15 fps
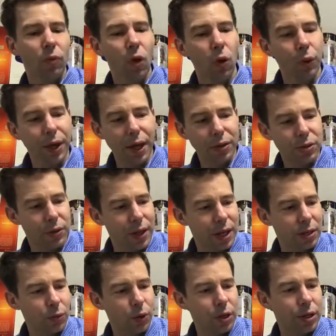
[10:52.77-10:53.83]
Okay, so
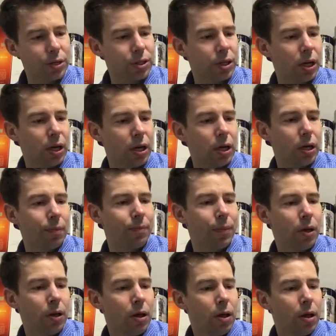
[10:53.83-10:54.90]
that was
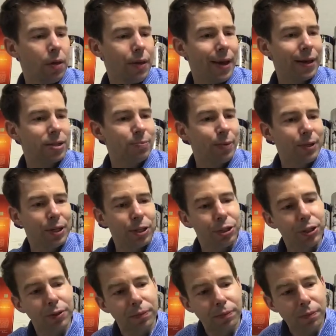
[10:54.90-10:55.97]

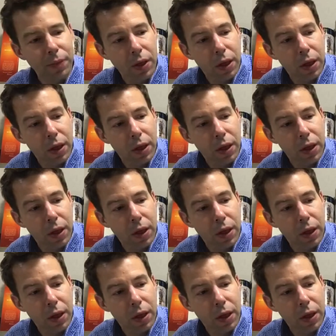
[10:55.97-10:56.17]
Expedition.